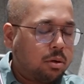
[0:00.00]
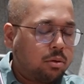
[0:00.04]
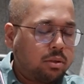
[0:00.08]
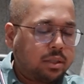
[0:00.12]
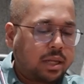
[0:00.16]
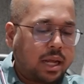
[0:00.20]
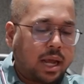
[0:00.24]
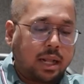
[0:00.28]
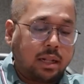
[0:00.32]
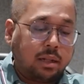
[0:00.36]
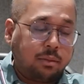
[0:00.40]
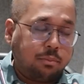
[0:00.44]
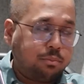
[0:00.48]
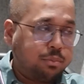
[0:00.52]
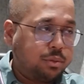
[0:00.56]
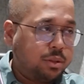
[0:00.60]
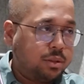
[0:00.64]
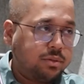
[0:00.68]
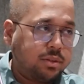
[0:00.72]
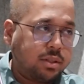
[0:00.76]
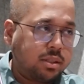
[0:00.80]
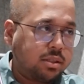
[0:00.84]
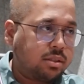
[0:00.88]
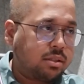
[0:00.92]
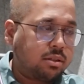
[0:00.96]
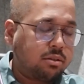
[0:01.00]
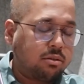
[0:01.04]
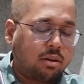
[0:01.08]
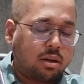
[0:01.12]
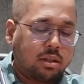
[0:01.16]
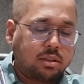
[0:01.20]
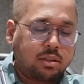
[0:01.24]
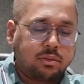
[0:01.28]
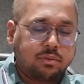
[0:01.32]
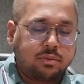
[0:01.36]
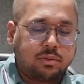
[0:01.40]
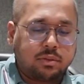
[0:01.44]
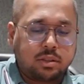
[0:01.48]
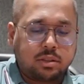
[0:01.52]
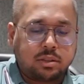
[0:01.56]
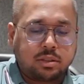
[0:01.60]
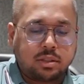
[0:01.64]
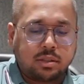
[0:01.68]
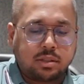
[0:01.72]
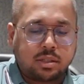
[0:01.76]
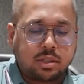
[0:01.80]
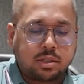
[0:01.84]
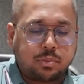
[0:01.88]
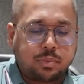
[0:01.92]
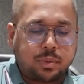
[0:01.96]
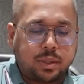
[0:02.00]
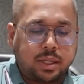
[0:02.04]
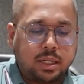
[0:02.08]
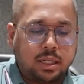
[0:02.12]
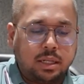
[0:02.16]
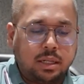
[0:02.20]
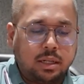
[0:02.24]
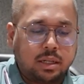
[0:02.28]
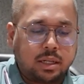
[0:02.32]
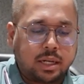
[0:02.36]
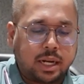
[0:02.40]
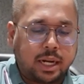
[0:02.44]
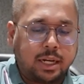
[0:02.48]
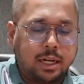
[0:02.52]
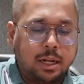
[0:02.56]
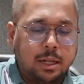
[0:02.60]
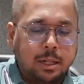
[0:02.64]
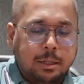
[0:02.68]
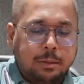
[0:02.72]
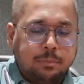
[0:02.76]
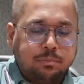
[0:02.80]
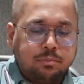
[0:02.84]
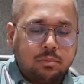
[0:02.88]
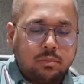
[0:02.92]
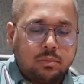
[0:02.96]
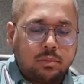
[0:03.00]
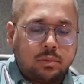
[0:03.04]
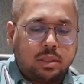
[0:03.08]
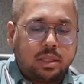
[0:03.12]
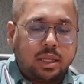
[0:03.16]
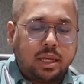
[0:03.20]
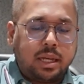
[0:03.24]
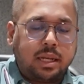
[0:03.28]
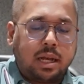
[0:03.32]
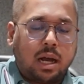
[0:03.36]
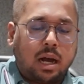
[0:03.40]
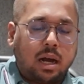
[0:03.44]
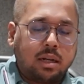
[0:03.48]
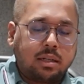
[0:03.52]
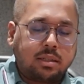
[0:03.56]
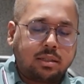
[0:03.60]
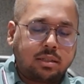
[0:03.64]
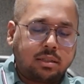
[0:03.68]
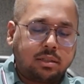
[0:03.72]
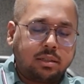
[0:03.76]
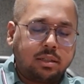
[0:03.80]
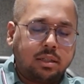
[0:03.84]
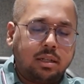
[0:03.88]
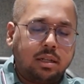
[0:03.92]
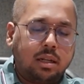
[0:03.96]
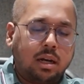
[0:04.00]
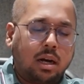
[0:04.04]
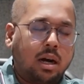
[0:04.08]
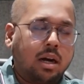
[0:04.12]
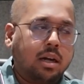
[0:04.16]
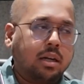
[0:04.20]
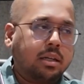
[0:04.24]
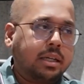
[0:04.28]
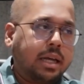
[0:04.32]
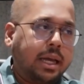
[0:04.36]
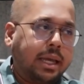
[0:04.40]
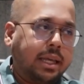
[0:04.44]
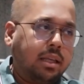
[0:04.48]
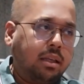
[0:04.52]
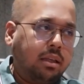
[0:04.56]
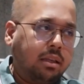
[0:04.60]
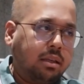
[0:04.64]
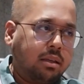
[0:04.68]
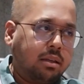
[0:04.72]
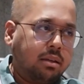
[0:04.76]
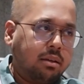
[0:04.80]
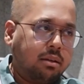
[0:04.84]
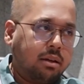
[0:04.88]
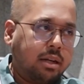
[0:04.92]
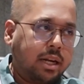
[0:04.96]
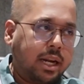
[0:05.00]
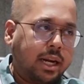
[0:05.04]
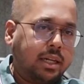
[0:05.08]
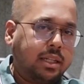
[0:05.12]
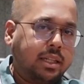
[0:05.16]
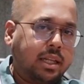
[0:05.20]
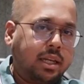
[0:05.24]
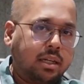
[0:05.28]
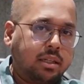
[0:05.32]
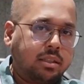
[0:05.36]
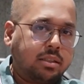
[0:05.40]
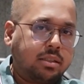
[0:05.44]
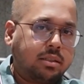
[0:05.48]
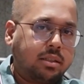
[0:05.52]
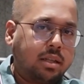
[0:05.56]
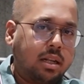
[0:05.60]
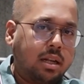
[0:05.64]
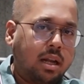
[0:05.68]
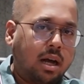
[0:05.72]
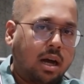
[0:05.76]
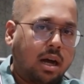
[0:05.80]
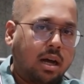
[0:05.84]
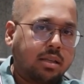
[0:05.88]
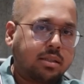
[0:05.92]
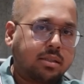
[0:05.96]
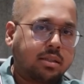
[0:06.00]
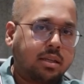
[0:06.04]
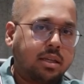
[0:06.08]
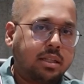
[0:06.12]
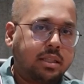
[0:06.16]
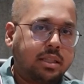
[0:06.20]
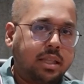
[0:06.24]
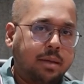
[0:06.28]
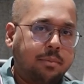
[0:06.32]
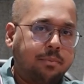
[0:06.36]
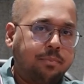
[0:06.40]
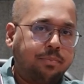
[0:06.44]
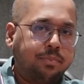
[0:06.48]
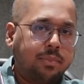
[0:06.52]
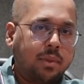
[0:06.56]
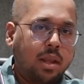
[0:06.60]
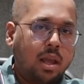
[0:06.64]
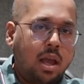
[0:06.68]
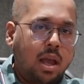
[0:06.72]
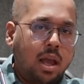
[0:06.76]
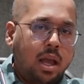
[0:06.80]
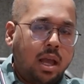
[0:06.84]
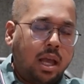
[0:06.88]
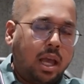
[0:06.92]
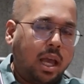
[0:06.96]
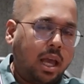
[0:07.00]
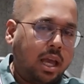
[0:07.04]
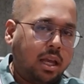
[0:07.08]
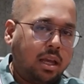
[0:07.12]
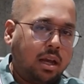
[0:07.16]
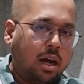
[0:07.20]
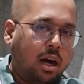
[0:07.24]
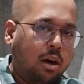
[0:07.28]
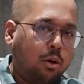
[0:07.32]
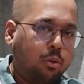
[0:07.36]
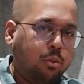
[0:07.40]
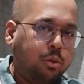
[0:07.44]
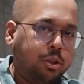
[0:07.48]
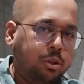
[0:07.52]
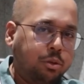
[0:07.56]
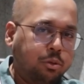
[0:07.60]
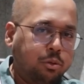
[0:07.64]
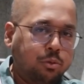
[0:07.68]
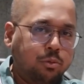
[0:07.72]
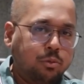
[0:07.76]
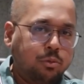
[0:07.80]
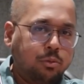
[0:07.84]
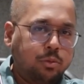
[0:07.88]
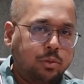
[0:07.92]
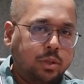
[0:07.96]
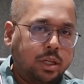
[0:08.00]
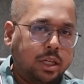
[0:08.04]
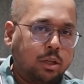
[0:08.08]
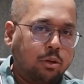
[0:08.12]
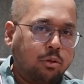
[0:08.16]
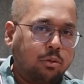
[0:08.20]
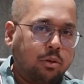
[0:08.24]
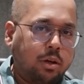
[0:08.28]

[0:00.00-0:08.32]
about, and previous other versions as well, right? They are still archaic, right? They are still asking them, hey, how do you do